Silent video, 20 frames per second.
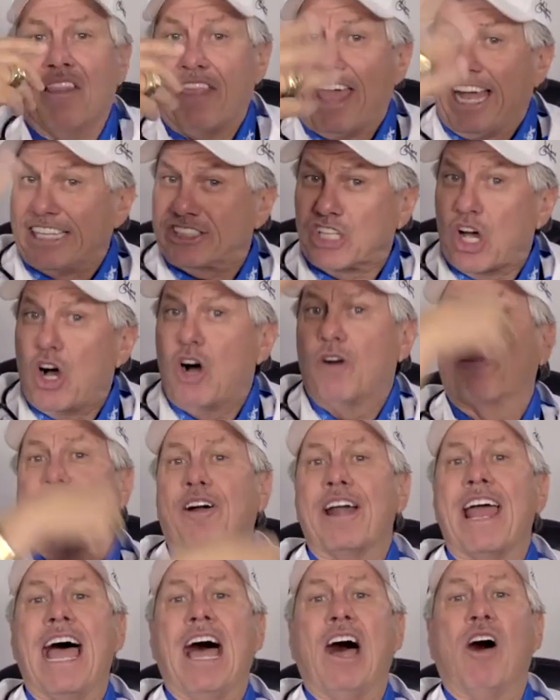That's all
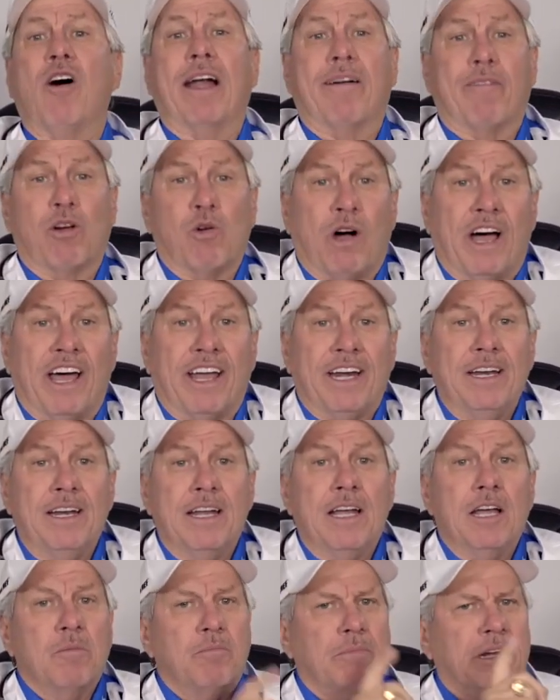for now,
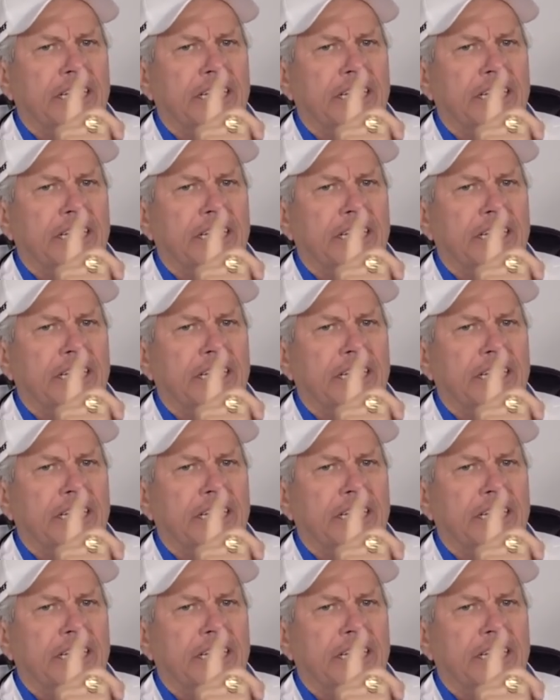everyone.